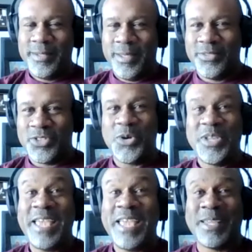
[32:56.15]

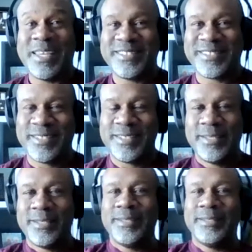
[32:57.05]
38 minutes,
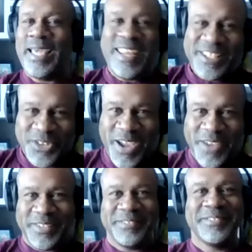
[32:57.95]
that ain't
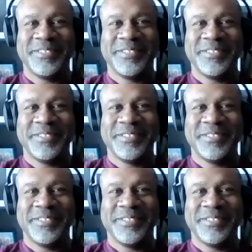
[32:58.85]
traffic.